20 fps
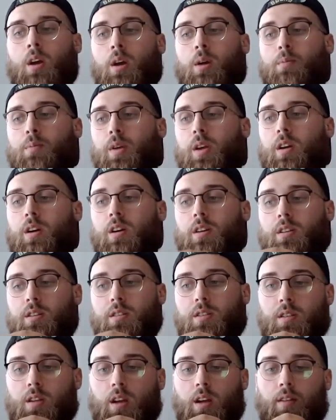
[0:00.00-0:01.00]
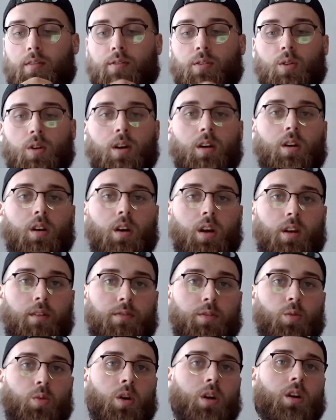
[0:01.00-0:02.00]
Because if you
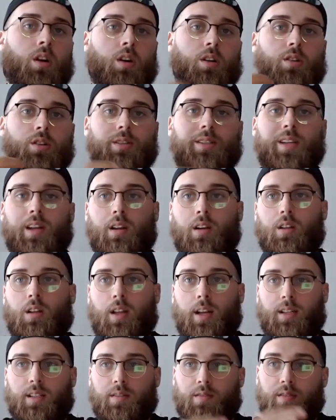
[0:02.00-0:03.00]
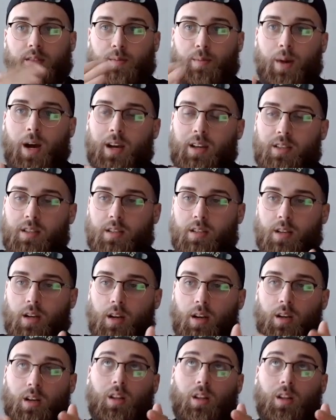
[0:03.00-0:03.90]
want to understand a collector's mindset,